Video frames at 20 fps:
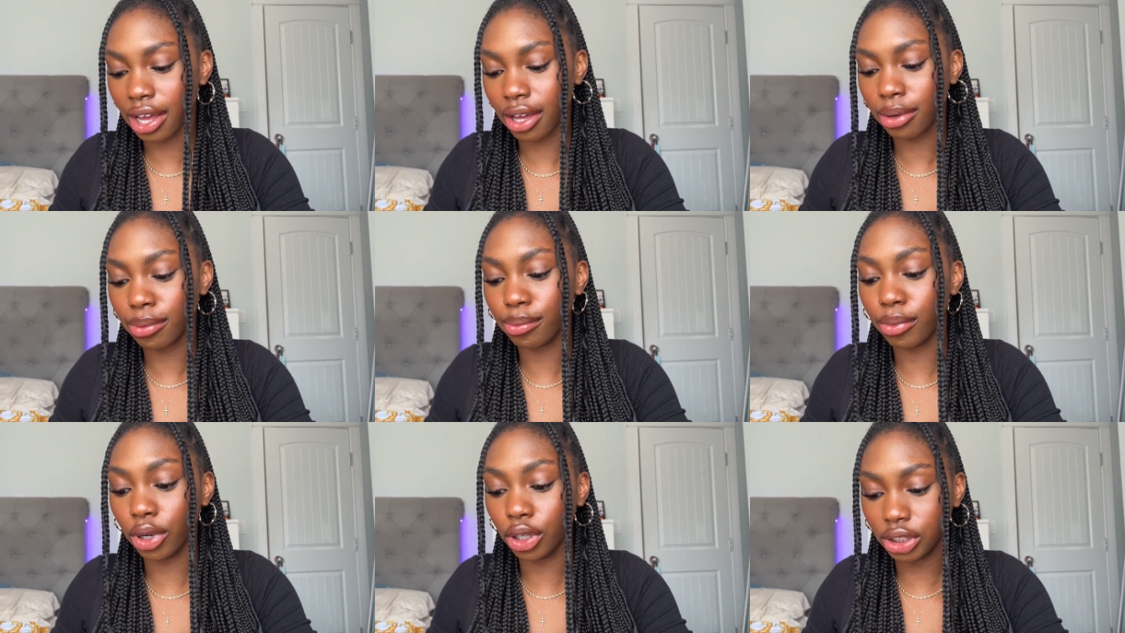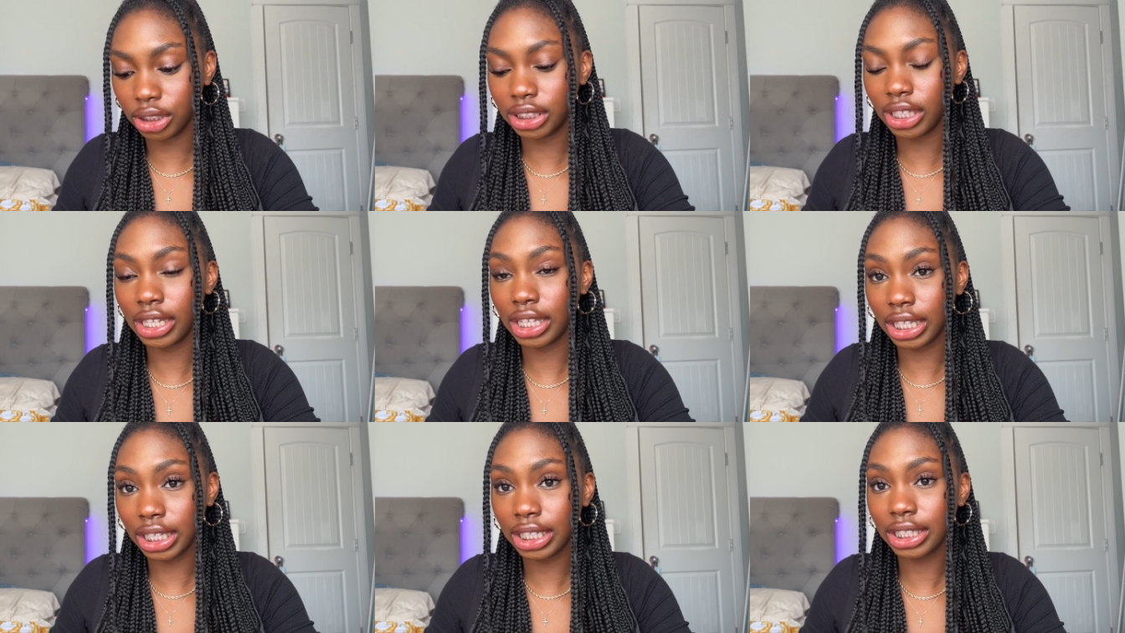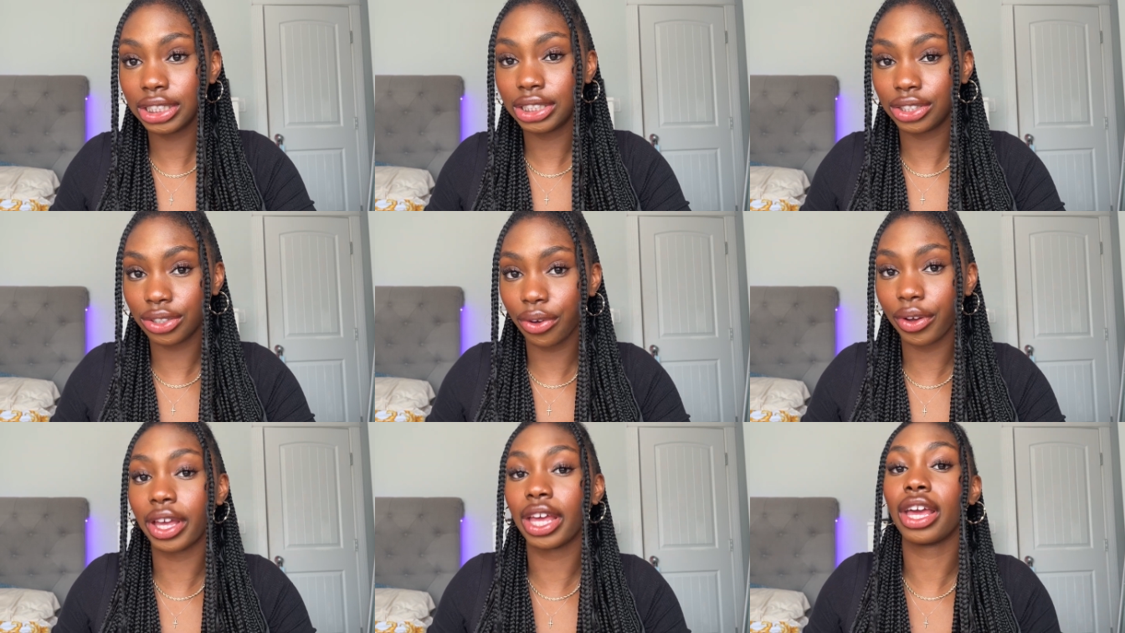most of these
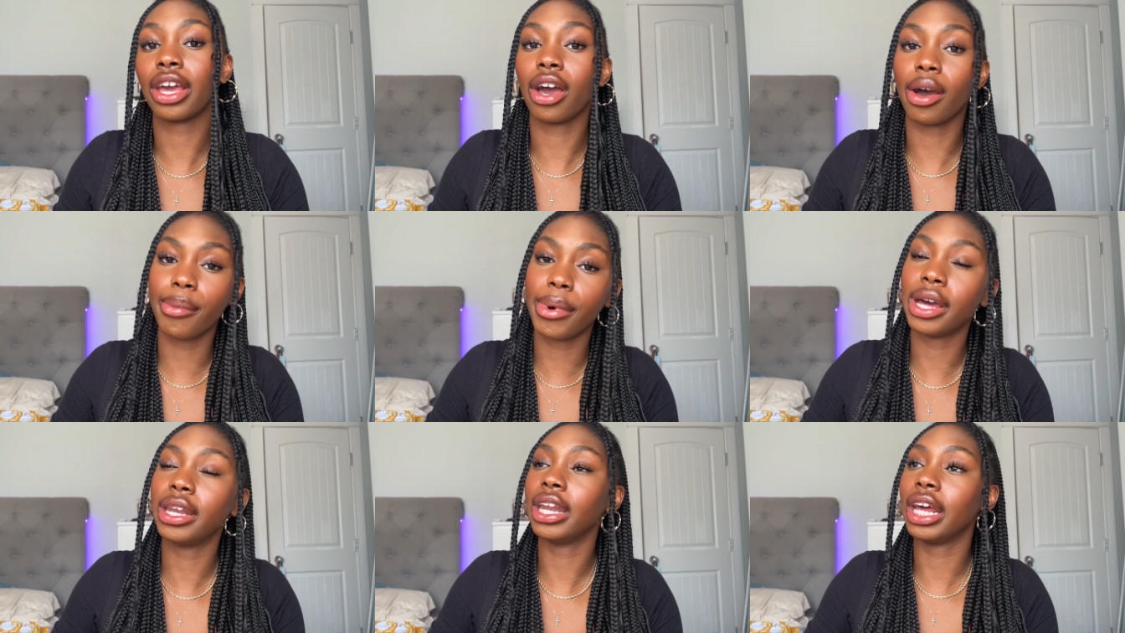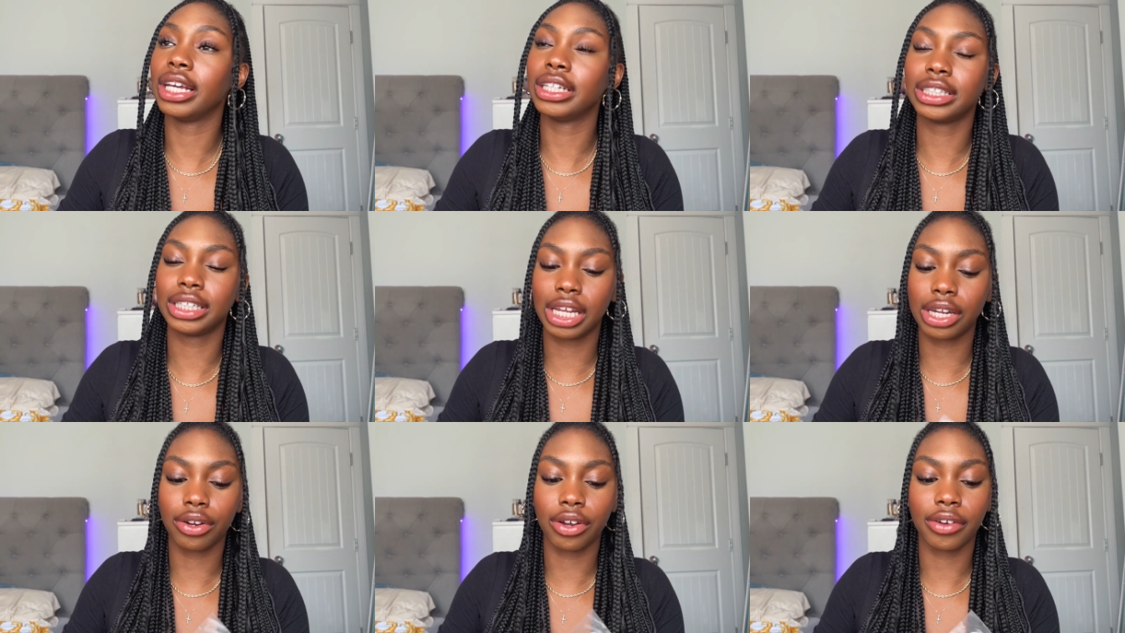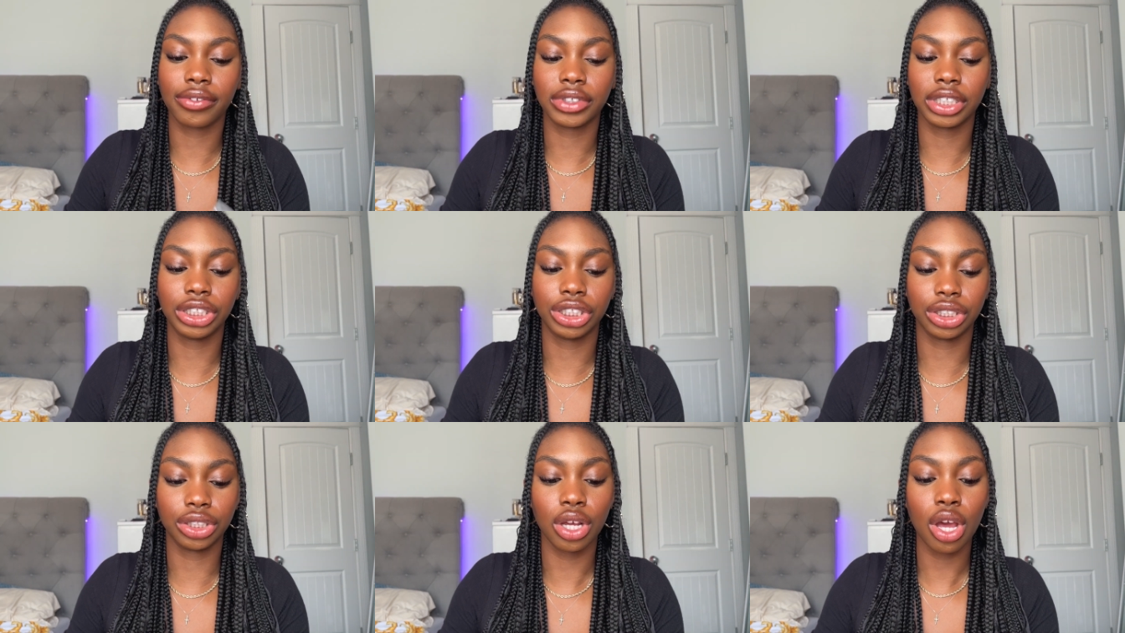so it can come out nice and i don't have to
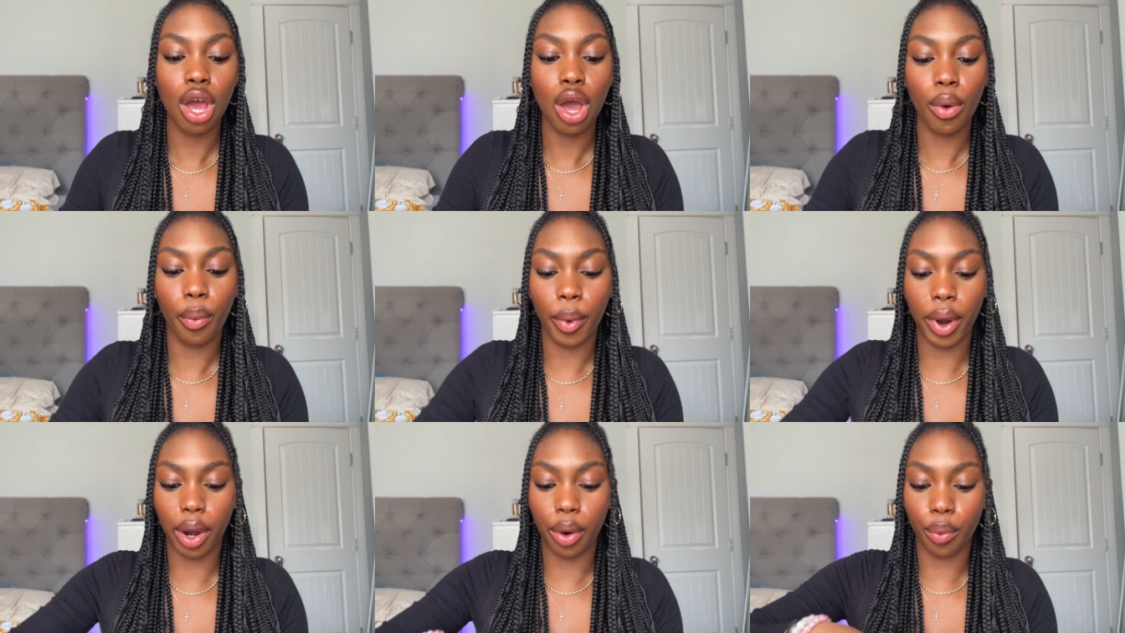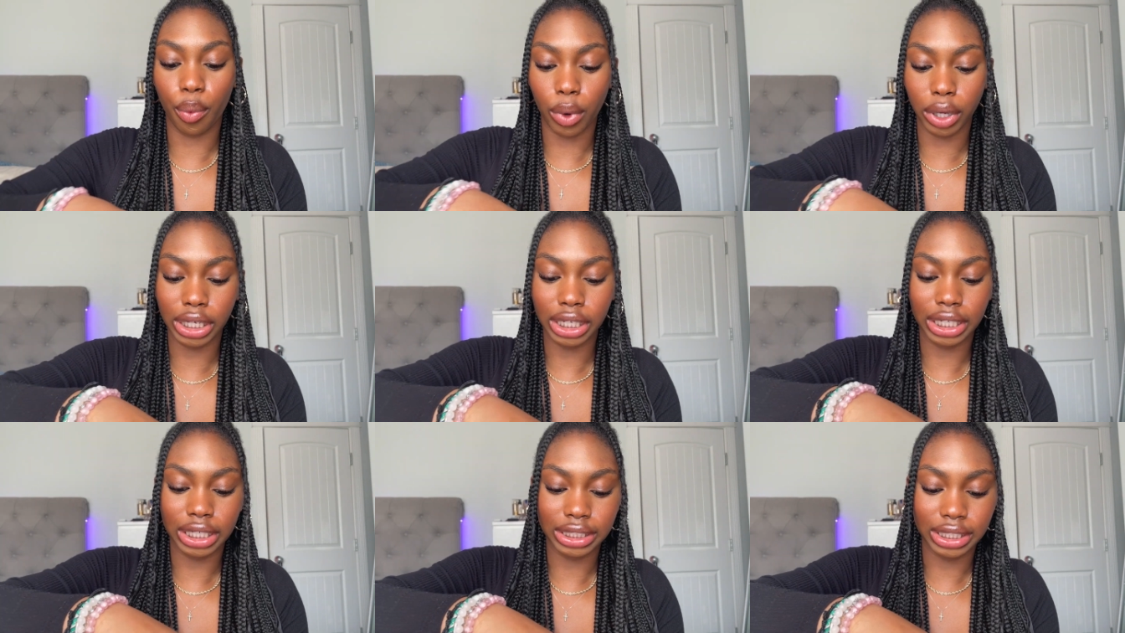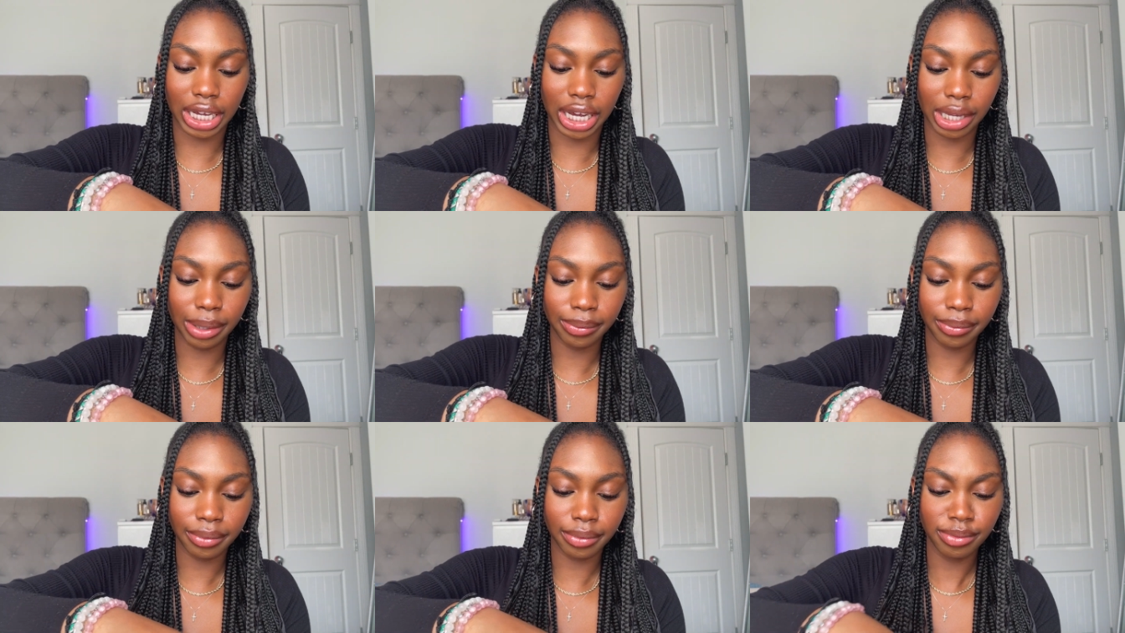just wear one at a
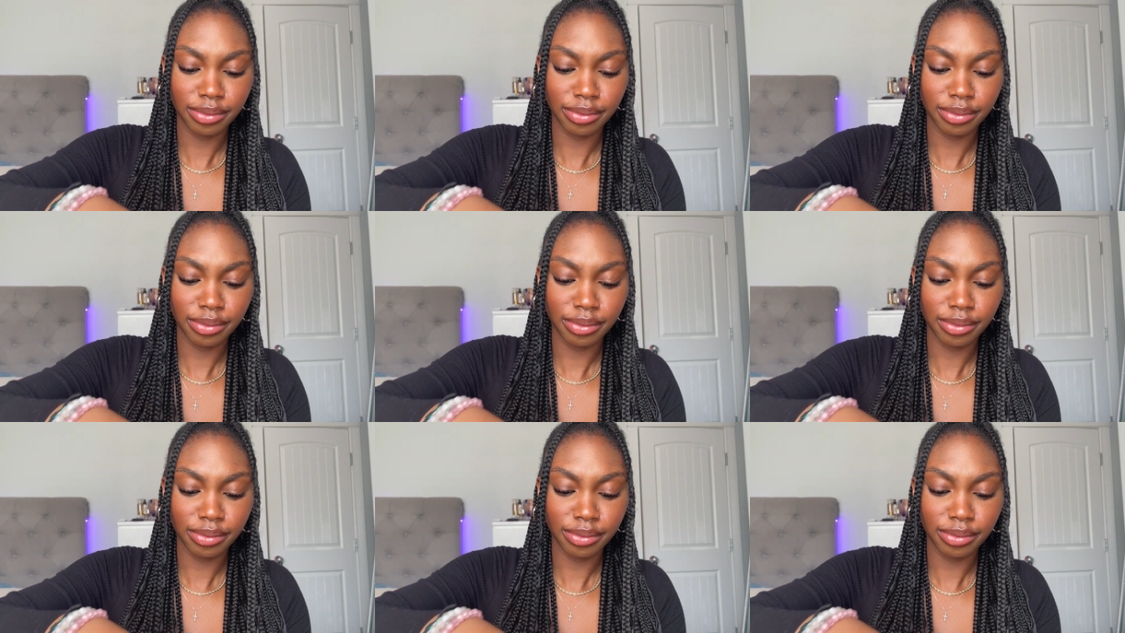time